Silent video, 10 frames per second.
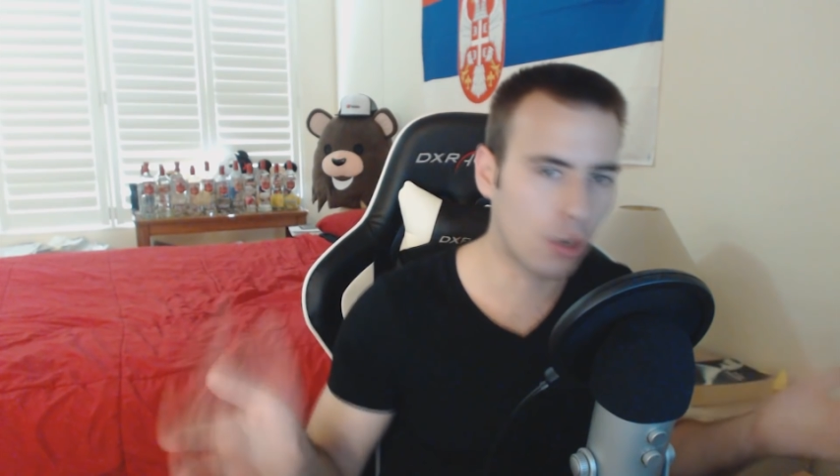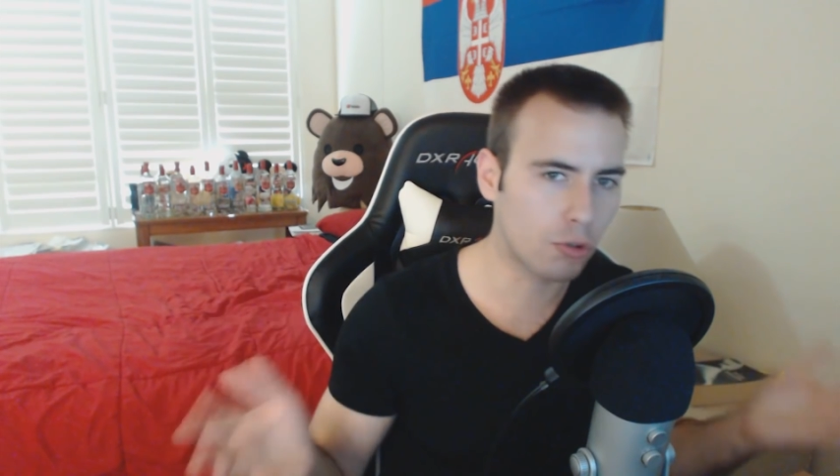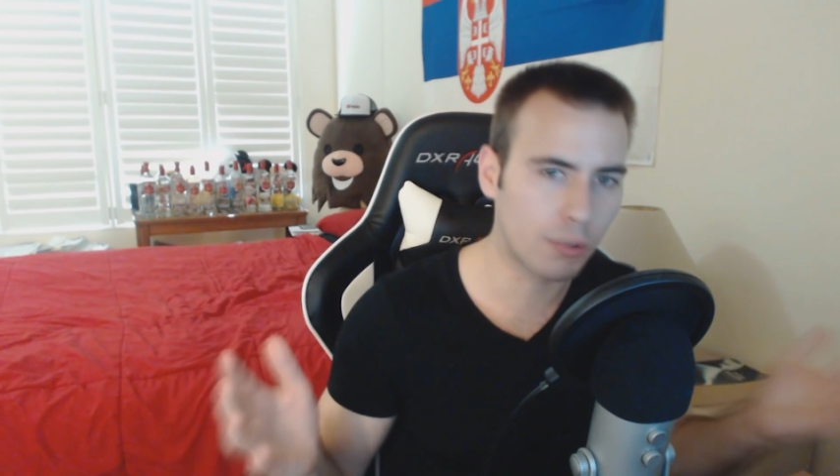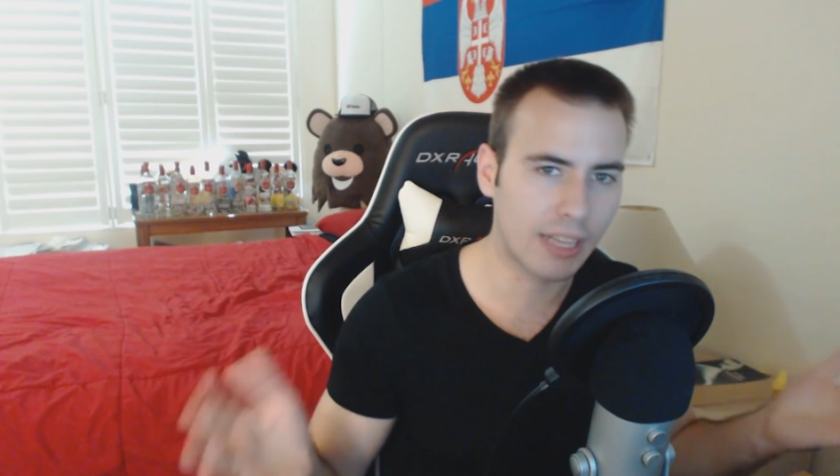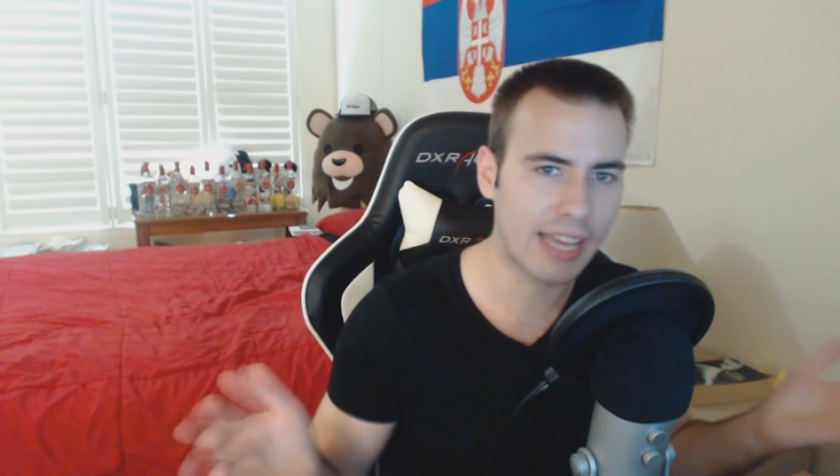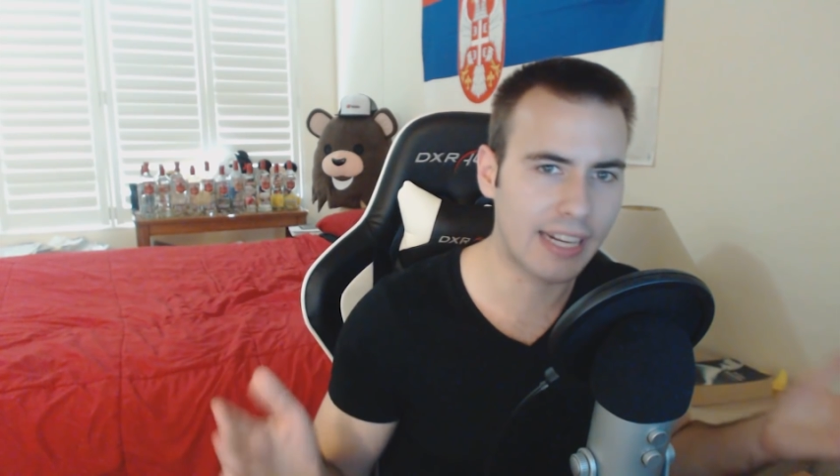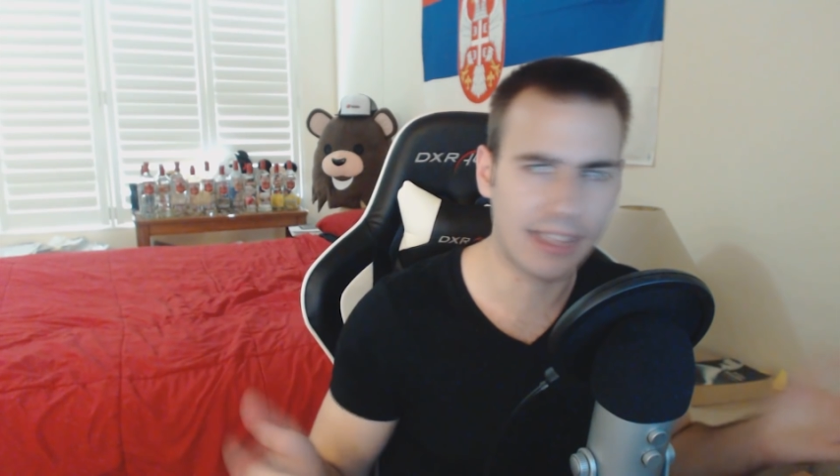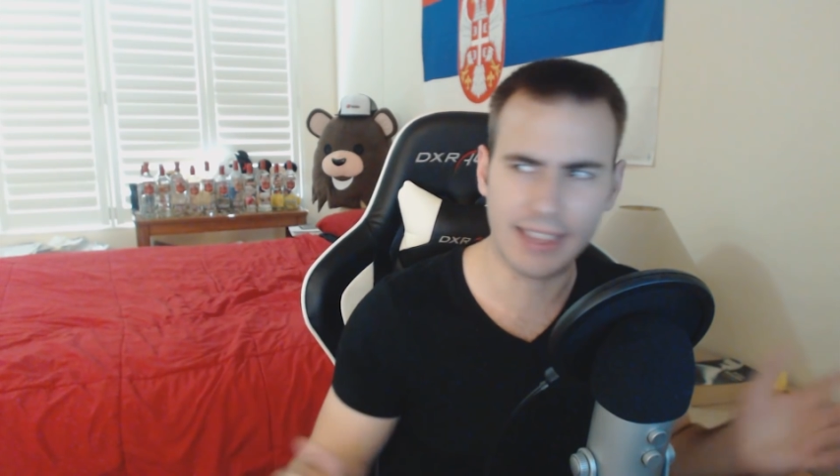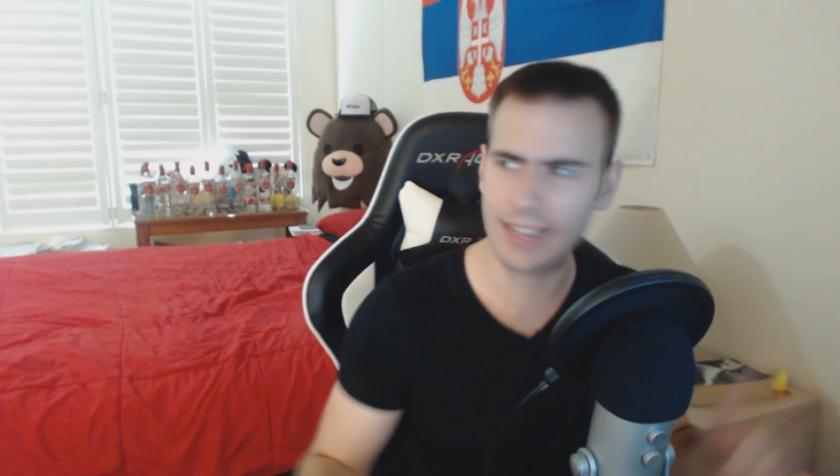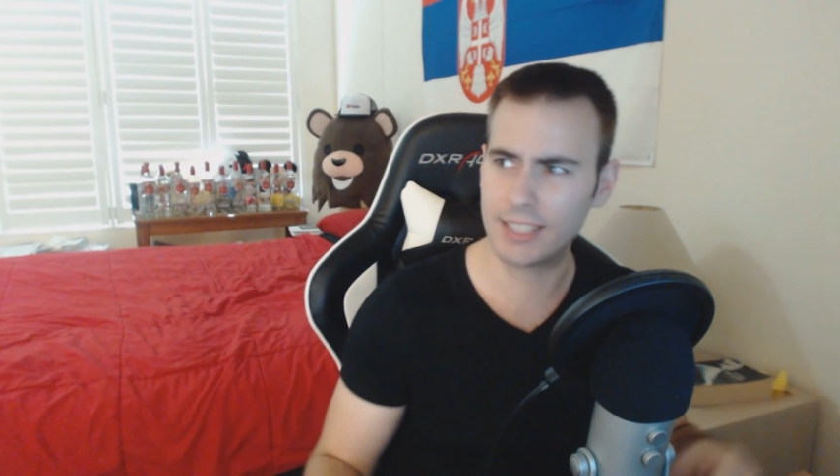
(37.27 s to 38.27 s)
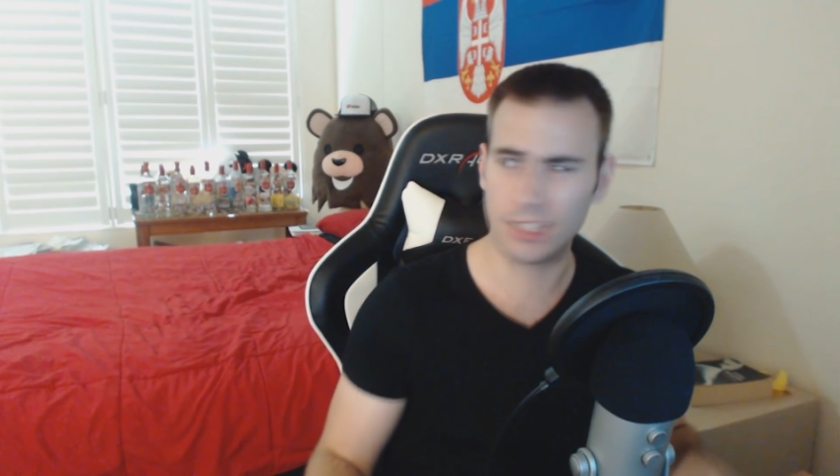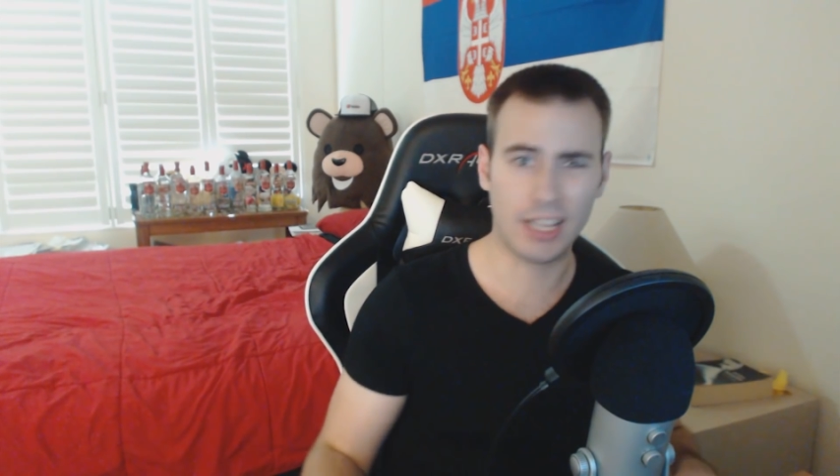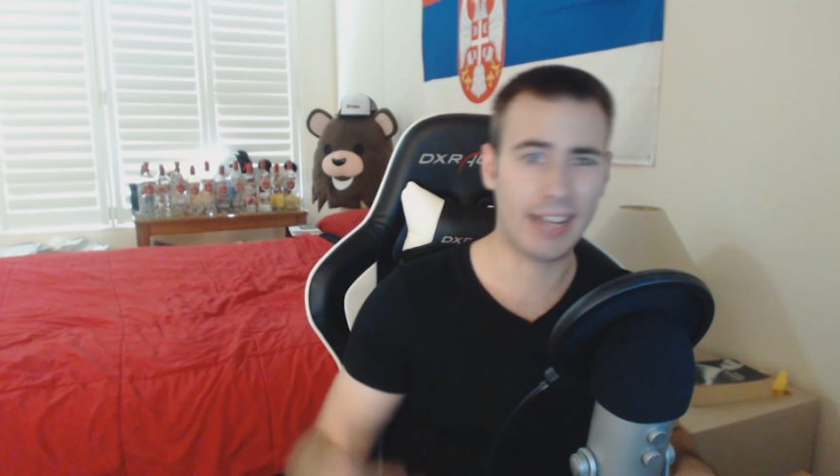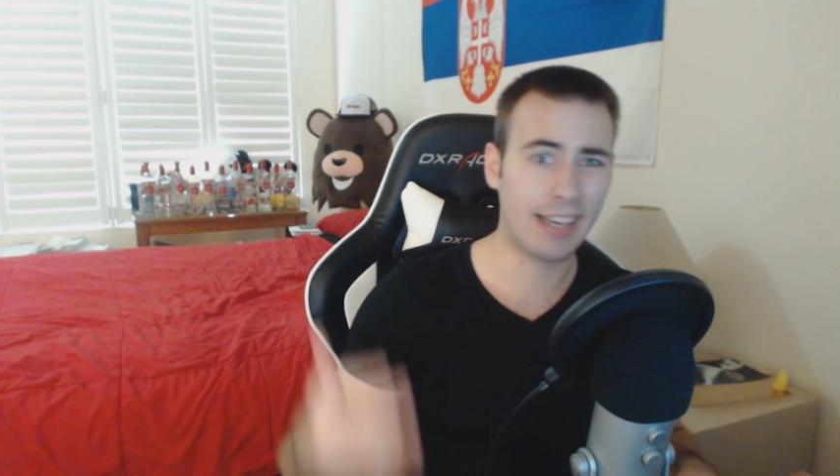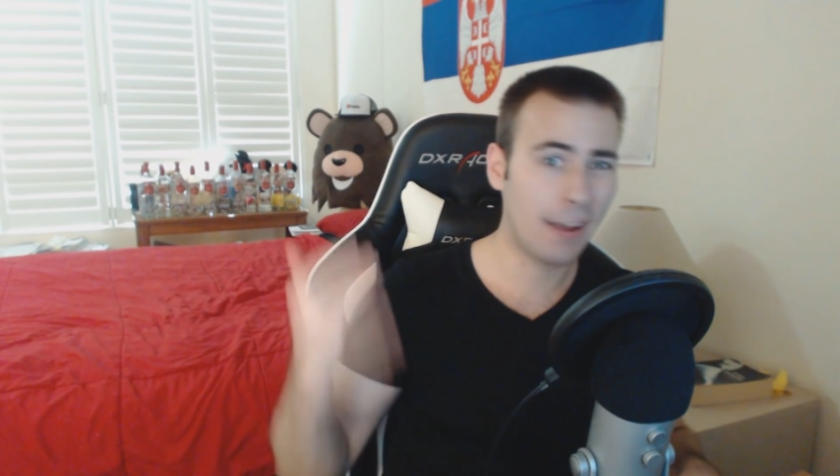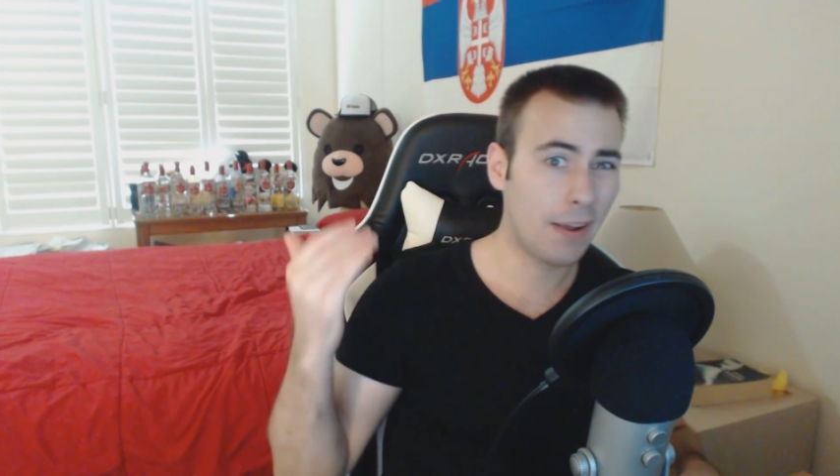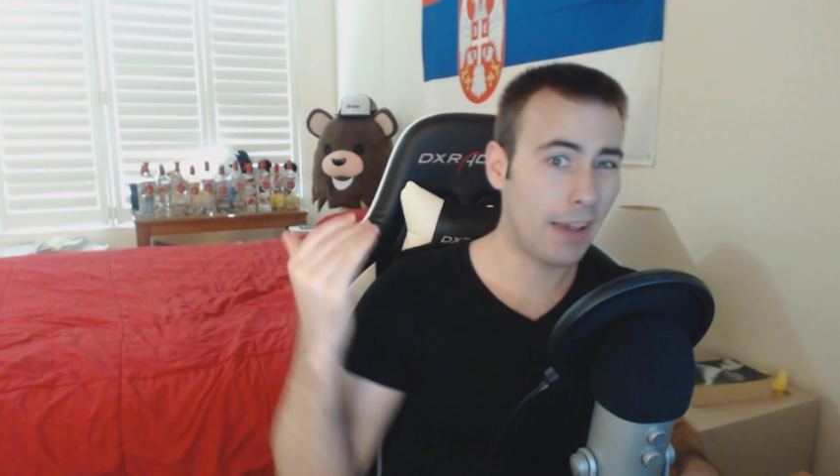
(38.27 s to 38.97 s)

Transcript: non related things like